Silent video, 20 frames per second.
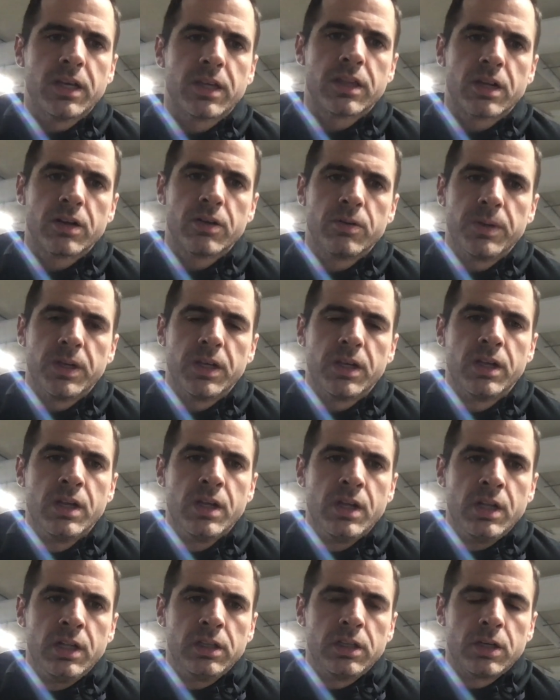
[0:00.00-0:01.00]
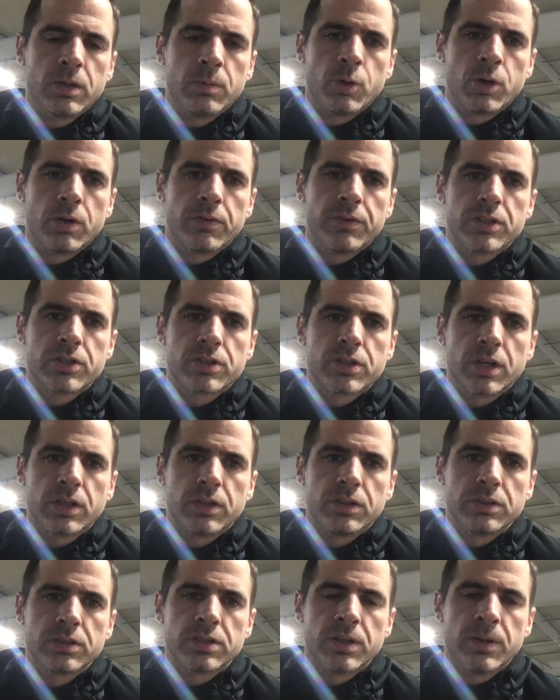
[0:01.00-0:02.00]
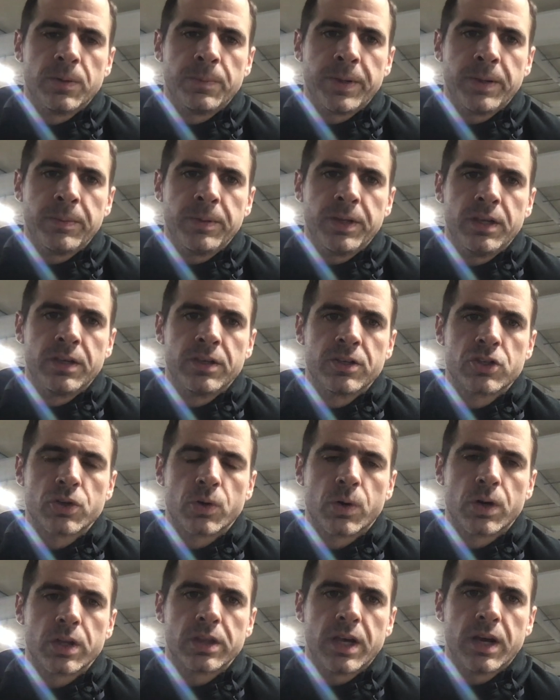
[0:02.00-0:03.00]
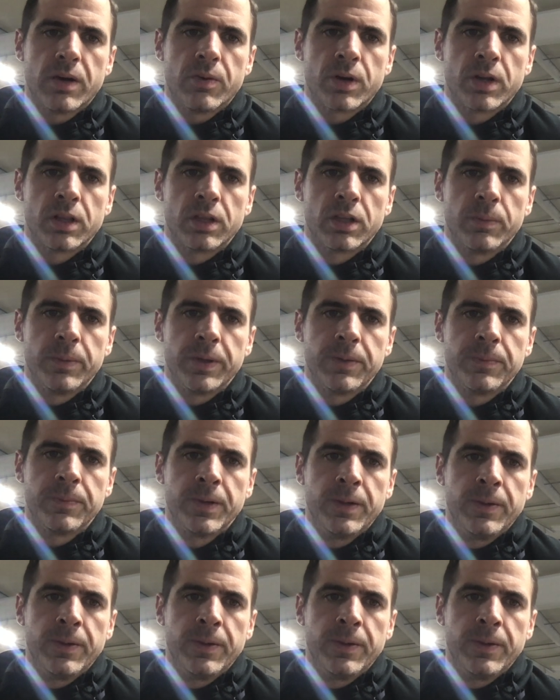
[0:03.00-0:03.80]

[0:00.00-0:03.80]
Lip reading: I thought it would be a little more of a struggle, so maybe shorted that one a little bit,